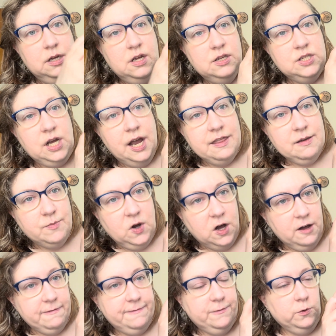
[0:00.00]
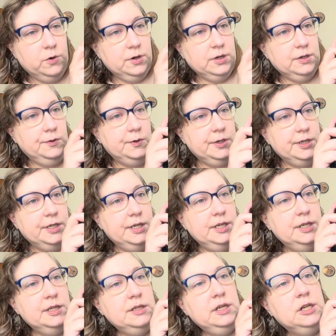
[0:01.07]
tie them off or
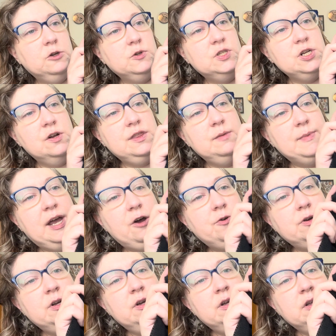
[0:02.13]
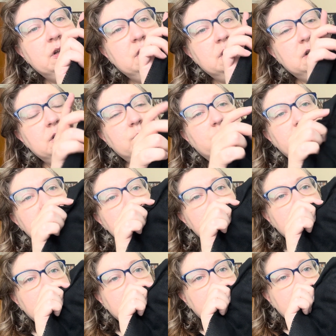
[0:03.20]
you know, start them out. But
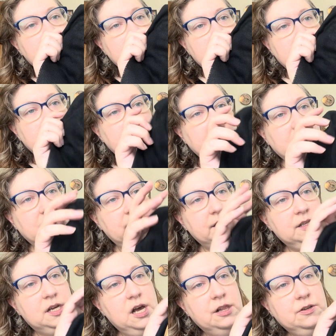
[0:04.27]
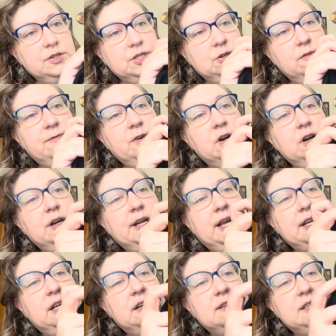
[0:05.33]
yeah, I like the colors so far.
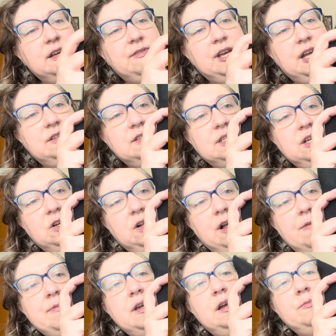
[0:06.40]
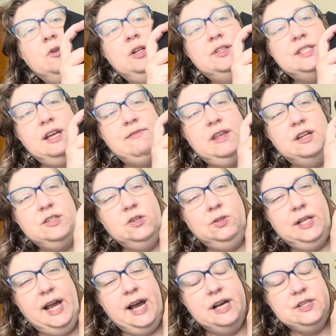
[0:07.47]
Again, he doesn't have a head still. I think I'm going to save that till
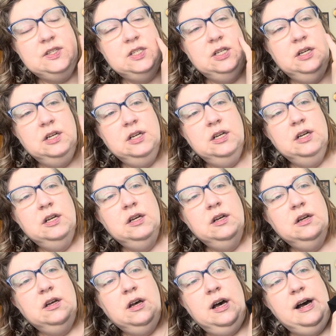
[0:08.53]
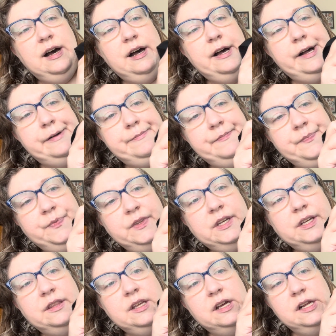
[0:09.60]
last, and
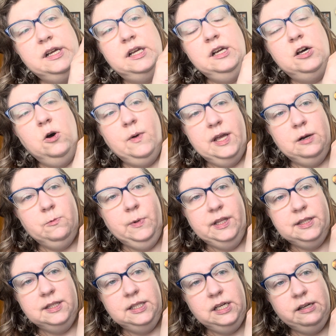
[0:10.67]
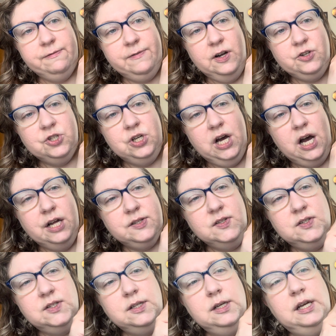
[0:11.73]
then I can go in with the French
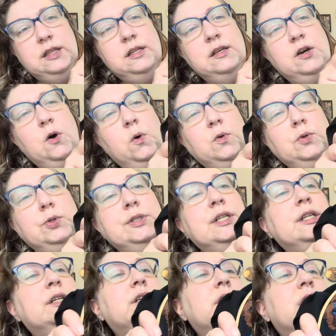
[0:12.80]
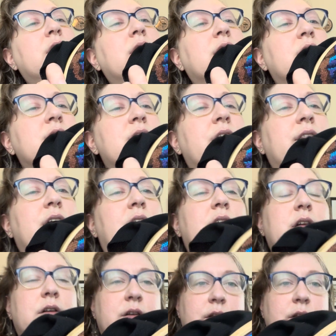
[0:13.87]
knots and the gold and things like that.